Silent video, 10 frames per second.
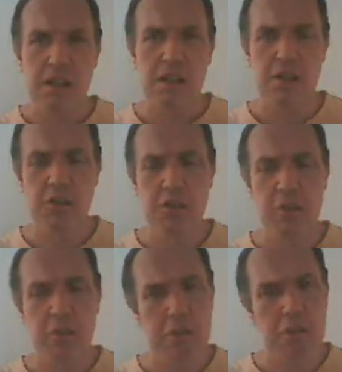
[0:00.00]

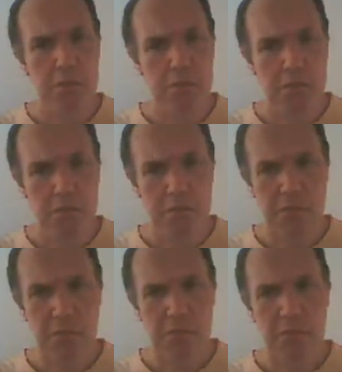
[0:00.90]
You
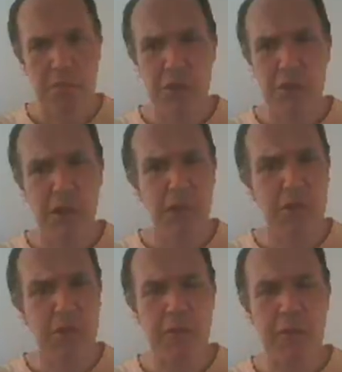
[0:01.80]

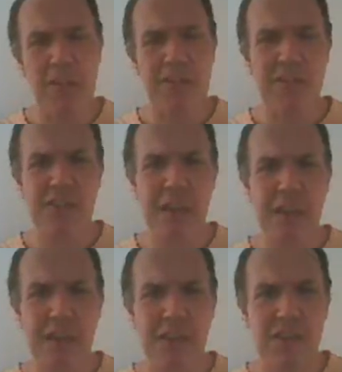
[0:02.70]
have to realize
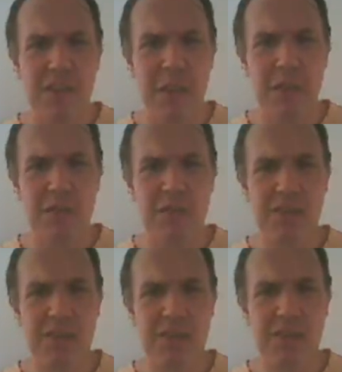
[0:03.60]
that
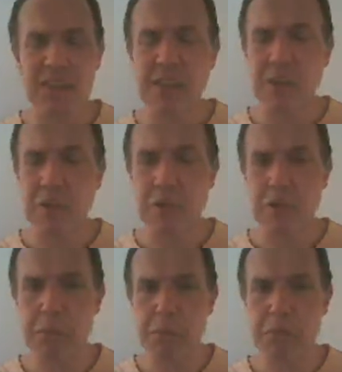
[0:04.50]
substance is
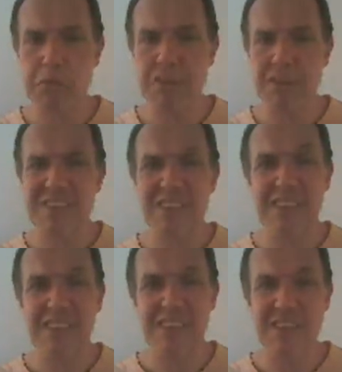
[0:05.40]
more important
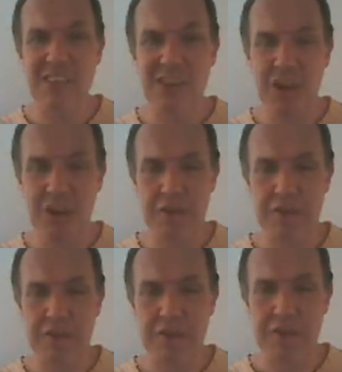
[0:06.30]
than
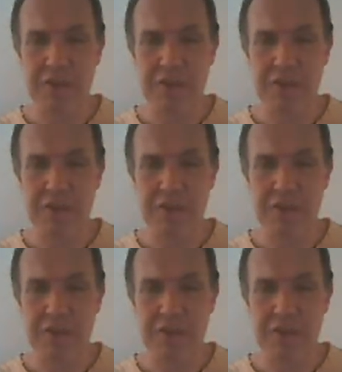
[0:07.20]
style.